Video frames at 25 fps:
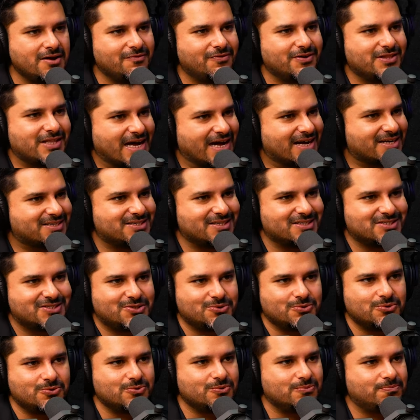with access
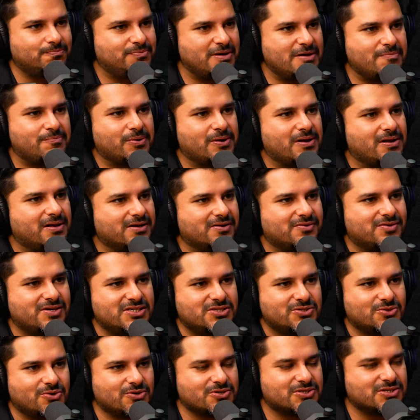to people and
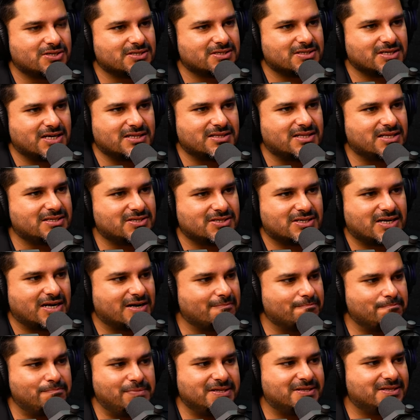resources. And they just kind
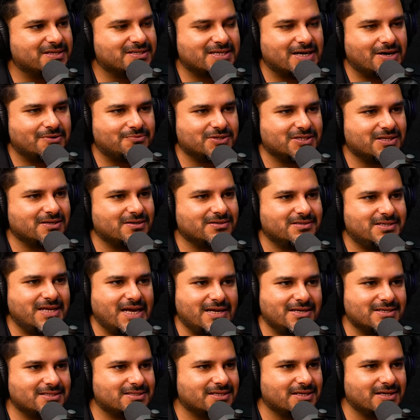of built this out within
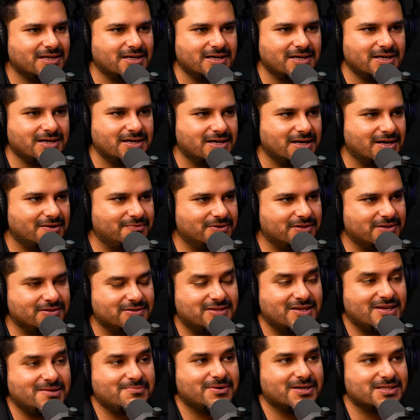days. And within
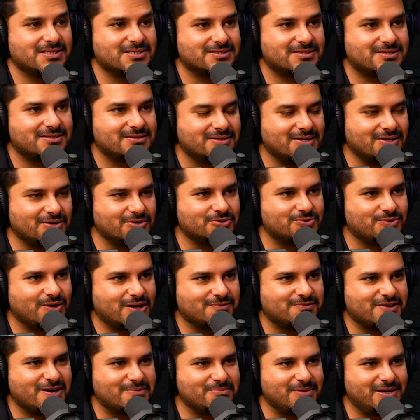three months, you know,
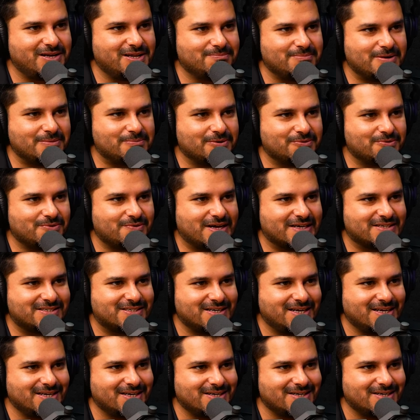25 million people were
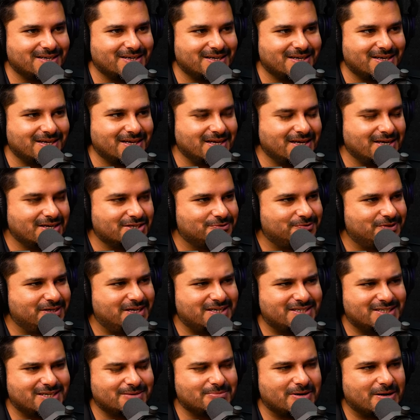vaccinated. So we
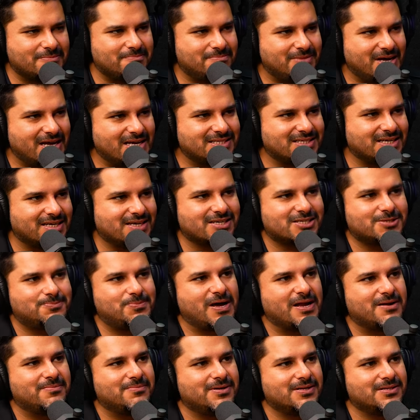did some amazing
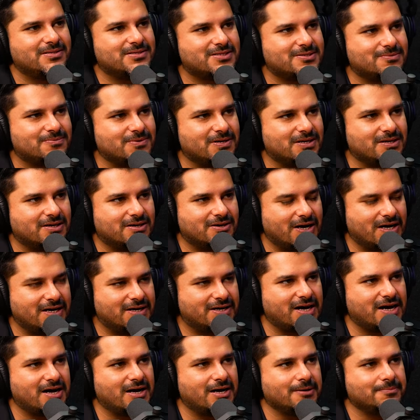experiments. We had a great
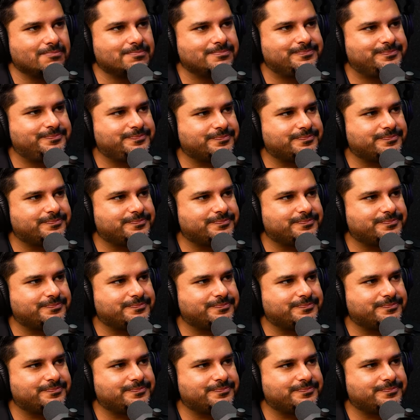time.